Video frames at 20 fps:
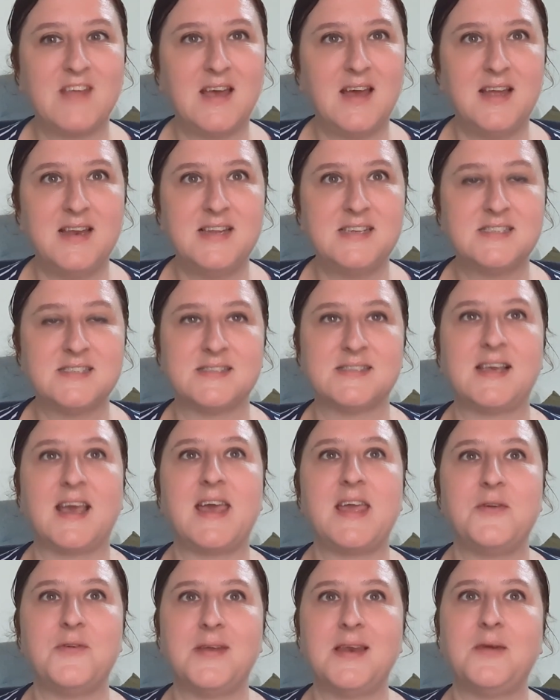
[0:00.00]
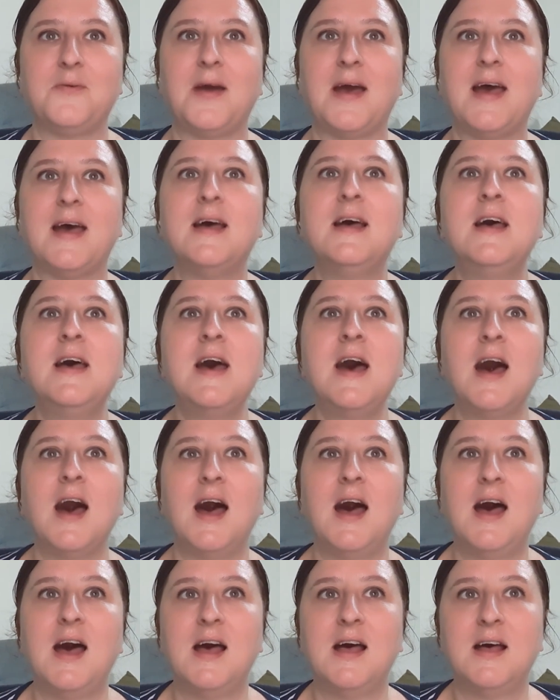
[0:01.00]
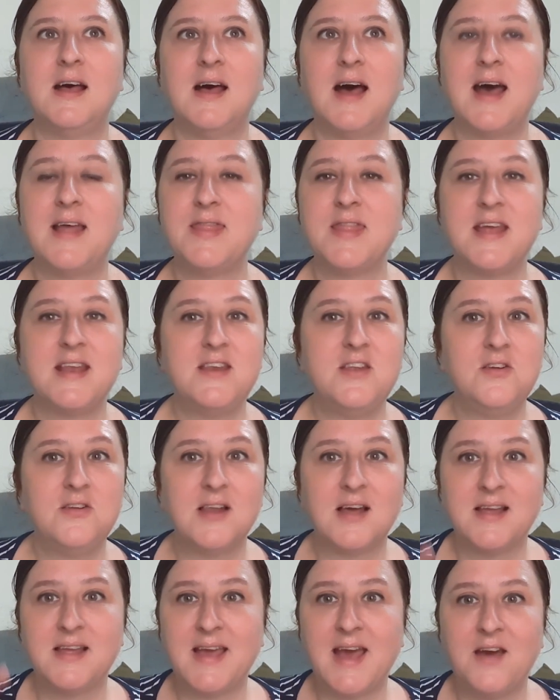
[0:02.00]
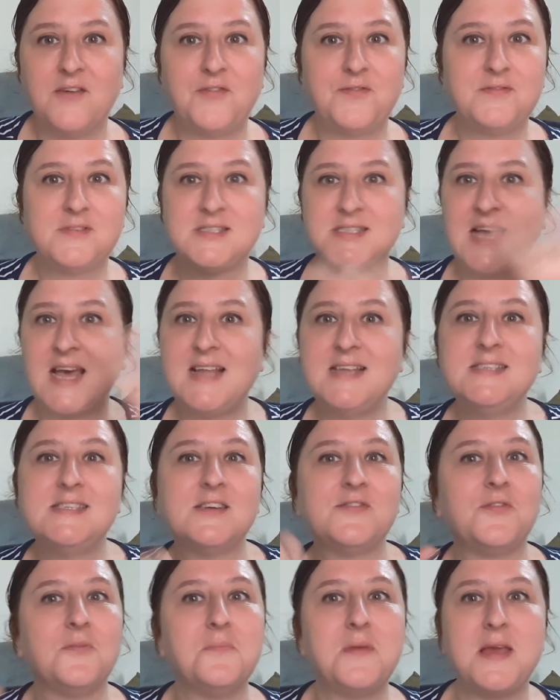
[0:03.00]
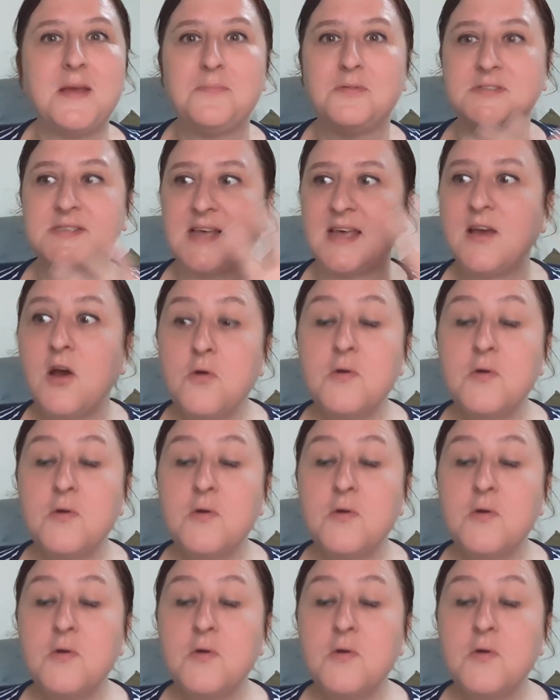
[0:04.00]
and it doesn't get you anywhere. And then you like have 10 different people saying,